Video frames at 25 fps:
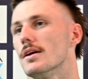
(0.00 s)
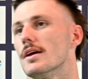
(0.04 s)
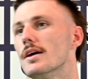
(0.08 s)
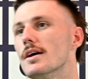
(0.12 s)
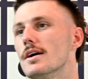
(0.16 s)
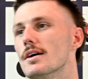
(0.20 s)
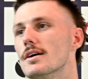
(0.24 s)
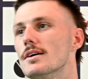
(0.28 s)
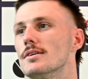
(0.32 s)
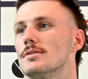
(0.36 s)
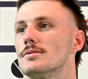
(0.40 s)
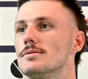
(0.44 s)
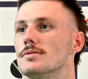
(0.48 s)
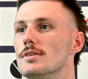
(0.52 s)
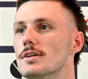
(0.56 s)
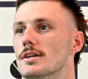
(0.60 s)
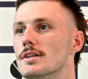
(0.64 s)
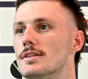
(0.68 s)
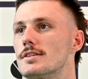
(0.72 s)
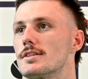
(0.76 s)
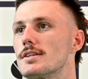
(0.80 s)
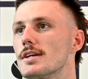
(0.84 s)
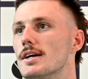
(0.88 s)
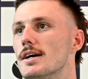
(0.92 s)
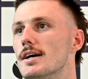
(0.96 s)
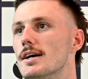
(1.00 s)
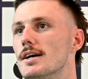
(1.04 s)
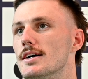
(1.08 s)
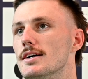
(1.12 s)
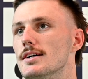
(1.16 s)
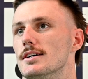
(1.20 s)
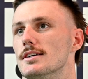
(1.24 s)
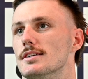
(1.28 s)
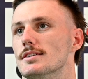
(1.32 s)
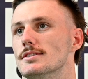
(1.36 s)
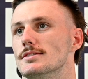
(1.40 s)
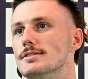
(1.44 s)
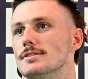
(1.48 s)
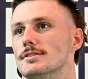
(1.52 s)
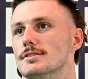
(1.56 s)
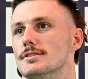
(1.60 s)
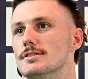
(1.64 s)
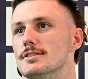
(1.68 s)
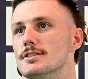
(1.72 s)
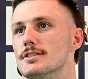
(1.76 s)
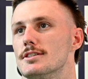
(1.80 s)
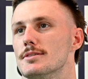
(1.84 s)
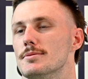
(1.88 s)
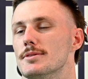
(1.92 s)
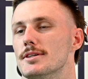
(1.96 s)
Yeah, it's
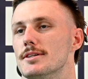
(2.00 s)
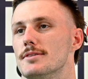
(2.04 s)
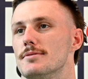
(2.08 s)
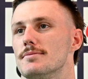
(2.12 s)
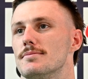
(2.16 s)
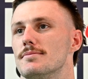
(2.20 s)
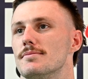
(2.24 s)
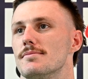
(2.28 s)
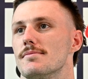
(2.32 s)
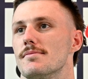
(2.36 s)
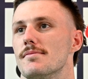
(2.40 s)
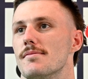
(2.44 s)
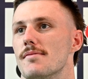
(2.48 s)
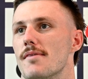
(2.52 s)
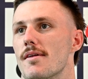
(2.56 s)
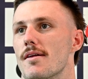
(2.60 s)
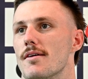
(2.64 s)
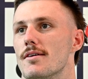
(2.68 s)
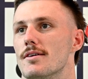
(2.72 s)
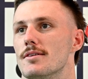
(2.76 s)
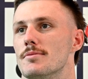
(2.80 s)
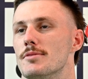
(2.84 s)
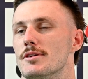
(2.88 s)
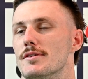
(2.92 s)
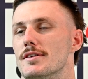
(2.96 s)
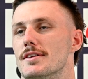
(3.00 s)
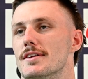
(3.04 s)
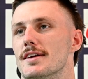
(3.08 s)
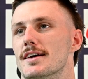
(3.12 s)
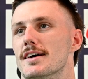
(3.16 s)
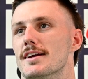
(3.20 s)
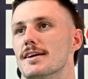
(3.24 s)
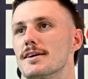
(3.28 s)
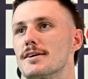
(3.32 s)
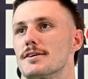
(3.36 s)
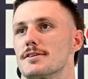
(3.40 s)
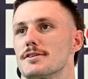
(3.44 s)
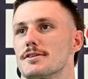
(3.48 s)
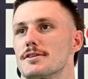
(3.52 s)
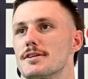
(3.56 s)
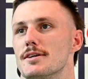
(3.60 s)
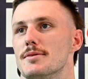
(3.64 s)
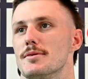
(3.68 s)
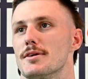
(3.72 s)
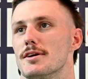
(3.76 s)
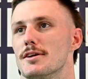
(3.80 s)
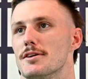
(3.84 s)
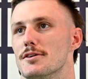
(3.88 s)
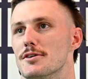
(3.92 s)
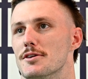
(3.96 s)
a bit of downer because I seem
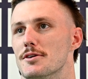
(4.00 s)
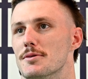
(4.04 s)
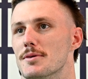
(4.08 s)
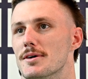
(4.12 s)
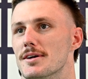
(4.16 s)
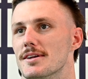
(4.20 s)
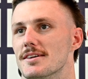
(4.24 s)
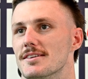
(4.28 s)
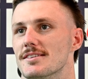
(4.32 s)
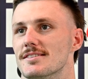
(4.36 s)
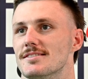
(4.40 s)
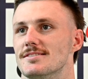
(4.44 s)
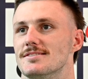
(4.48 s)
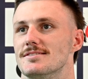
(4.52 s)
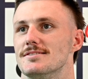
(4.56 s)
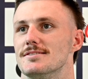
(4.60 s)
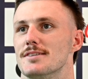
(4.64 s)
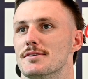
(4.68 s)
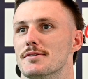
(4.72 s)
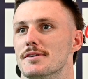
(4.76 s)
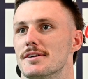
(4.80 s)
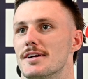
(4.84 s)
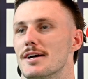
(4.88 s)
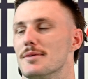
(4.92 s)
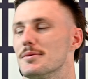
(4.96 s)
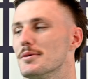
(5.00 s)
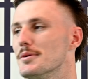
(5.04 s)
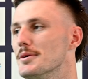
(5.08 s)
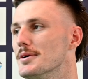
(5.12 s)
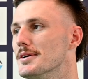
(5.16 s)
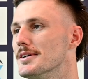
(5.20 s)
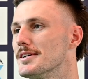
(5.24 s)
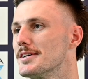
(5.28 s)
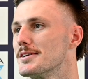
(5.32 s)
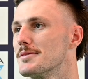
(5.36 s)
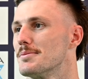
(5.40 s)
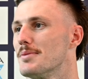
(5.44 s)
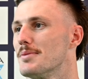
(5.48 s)
to get a new one every couple of weeks,